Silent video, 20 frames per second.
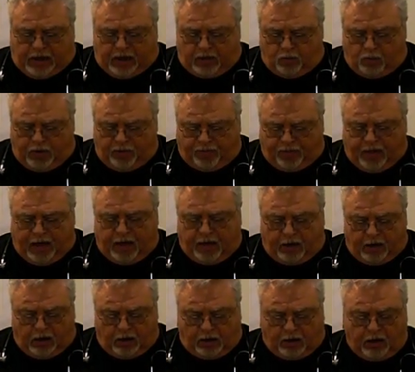And with that,
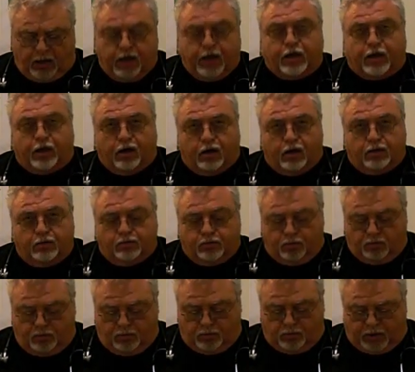at our clinic here,
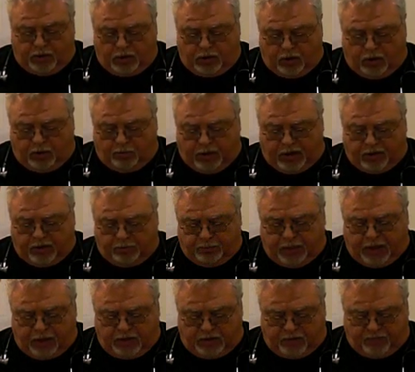we talk about the
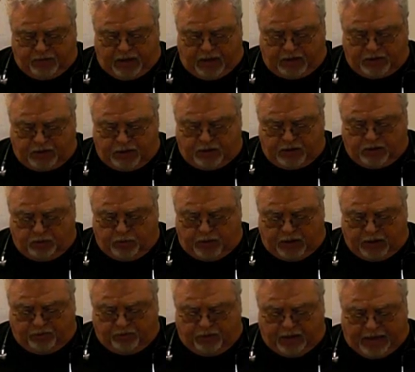basic vaccination. We
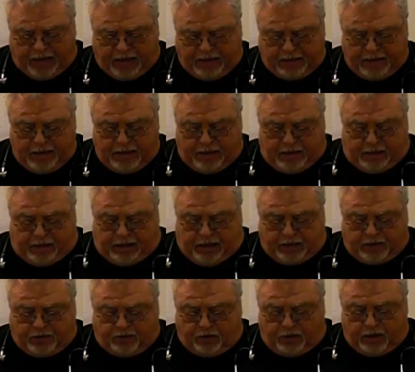get that.
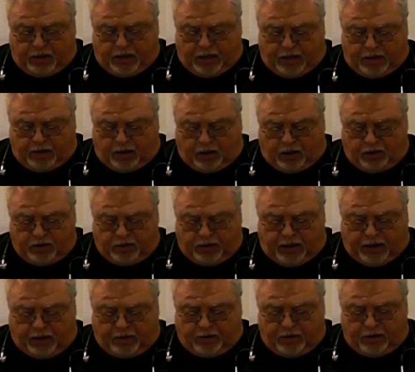That's
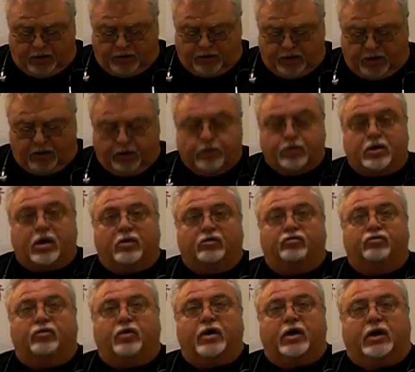$39, and this is
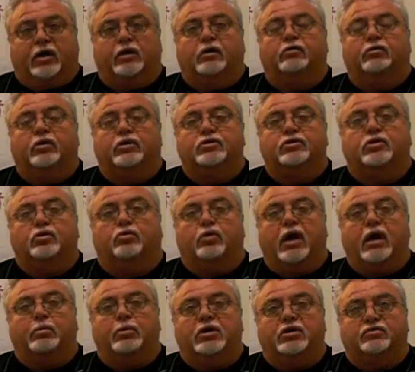free. This is the
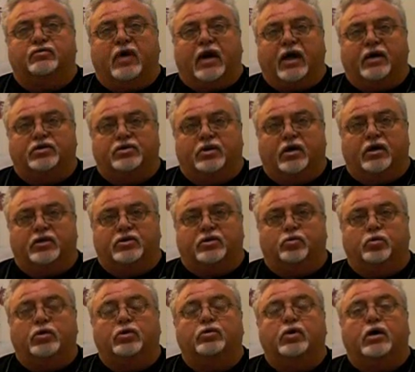rabies vaccination.
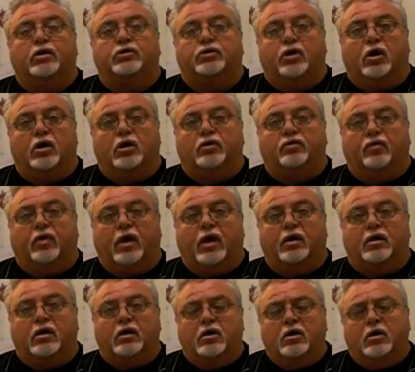We do not charge for
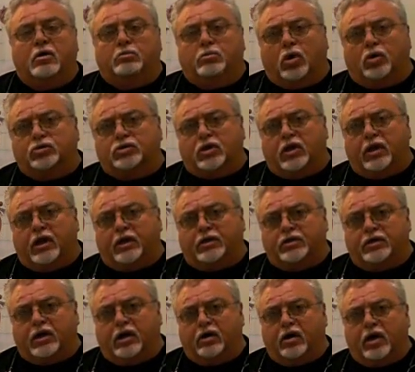that. Most clinics
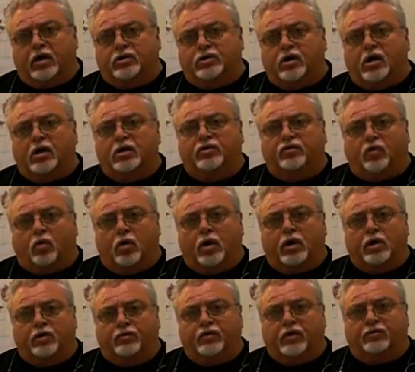in the area charge
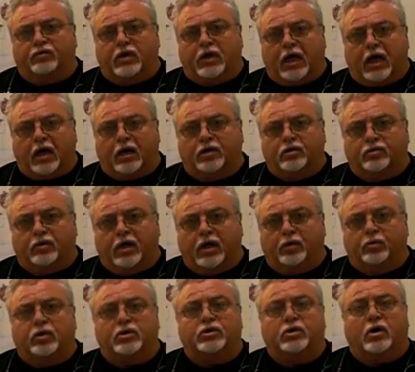$40 to $50 for
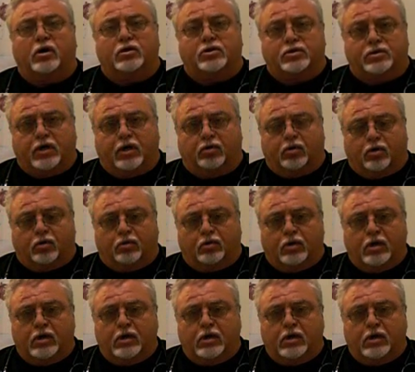that. We charge $0.